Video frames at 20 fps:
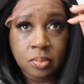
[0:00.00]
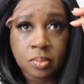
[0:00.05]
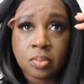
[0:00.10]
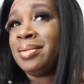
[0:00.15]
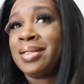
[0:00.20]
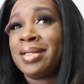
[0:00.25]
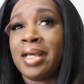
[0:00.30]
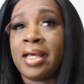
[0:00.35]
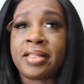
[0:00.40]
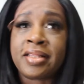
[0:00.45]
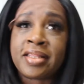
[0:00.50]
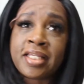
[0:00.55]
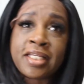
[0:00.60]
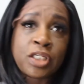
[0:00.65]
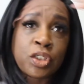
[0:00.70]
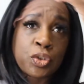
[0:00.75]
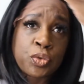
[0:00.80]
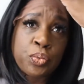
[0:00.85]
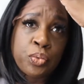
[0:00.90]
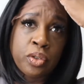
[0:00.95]
Yeah,
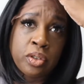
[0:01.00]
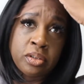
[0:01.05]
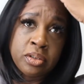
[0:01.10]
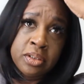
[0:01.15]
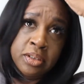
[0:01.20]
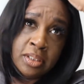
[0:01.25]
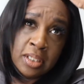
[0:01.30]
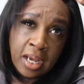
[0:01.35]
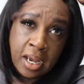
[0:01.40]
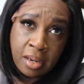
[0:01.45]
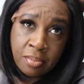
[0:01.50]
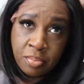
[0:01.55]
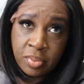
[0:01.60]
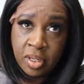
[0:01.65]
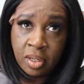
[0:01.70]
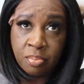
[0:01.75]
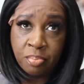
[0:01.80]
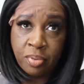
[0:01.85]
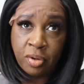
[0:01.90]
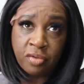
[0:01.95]
this will not be
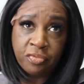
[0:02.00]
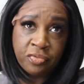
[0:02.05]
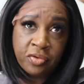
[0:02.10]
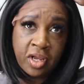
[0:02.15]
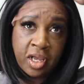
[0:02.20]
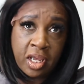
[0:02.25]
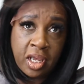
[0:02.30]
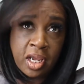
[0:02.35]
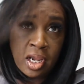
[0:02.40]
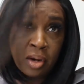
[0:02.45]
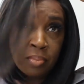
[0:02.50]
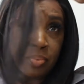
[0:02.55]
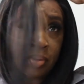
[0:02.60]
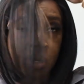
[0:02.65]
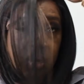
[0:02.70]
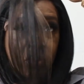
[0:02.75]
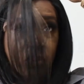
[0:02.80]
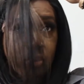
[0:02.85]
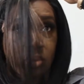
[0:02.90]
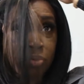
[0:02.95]
a birthday hair, but
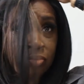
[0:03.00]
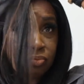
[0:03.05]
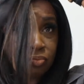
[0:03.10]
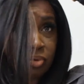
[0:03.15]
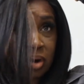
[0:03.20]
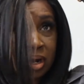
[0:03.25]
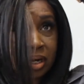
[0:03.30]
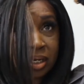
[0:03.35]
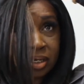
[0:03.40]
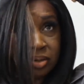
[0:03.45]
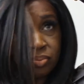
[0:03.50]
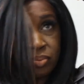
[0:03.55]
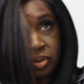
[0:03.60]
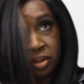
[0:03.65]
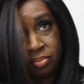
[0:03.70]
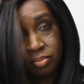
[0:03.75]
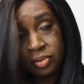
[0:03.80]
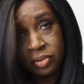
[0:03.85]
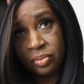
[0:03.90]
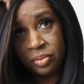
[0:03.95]
I will rock it when
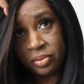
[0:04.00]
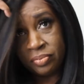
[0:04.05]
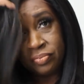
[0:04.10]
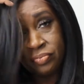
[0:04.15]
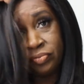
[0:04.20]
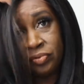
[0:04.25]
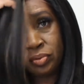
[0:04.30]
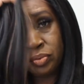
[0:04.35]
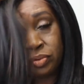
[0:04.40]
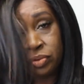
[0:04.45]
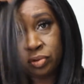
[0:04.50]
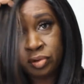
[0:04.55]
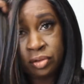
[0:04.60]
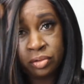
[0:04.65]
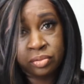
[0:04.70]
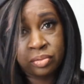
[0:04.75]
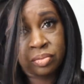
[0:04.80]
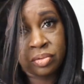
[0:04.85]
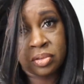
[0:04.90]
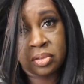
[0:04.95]
I'm doing photo
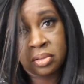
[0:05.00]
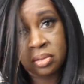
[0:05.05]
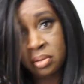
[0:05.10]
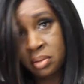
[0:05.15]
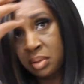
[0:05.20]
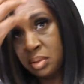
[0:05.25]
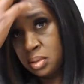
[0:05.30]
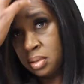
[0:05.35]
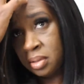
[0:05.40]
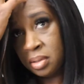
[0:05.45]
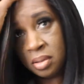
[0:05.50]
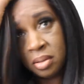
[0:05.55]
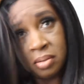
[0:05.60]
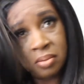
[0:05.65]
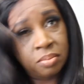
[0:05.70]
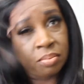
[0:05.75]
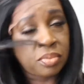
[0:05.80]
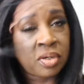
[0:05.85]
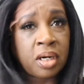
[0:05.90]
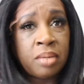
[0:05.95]
shoots.
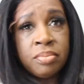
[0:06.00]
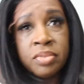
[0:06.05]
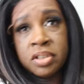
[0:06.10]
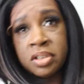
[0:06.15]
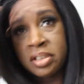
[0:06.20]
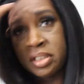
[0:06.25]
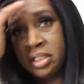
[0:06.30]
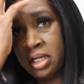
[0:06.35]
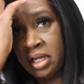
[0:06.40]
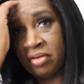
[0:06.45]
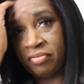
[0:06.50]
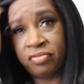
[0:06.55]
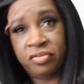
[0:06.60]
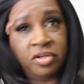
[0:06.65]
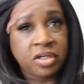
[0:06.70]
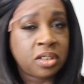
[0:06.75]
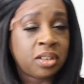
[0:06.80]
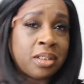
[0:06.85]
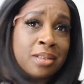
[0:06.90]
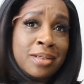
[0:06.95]
But I'm
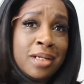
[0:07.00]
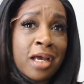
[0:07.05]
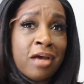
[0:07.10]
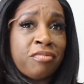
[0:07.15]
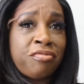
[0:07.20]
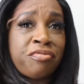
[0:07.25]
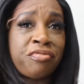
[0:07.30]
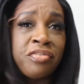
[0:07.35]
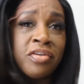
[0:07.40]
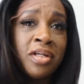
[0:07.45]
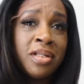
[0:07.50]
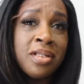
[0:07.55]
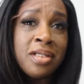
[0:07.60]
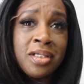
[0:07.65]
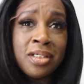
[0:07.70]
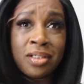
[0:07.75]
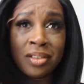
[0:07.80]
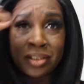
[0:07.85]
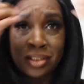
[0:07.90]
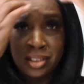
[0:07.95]
definitely not
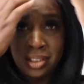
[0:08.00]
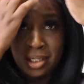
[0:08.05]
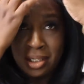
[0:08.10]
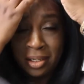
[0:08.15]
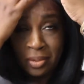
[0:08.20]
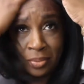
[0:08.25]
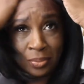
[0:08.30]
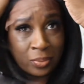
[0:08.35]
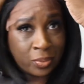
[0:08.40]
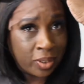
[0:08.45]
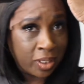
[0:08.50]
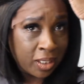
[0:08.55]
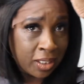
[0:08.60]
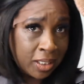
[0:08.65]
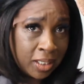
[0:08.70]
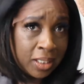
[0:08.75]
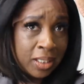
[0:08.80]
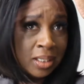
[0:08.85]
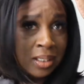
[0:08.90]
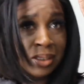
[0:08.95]
feeling this here
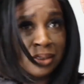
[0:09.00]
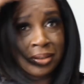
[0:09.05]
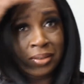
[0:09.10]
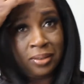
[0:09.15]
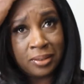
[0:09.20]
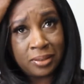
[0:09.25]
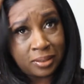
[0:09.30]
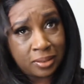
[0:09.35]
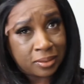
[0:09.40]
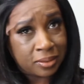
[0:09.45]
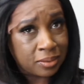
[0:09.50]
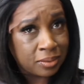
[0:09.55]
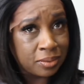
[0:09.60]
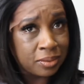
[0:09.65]
wiggy look.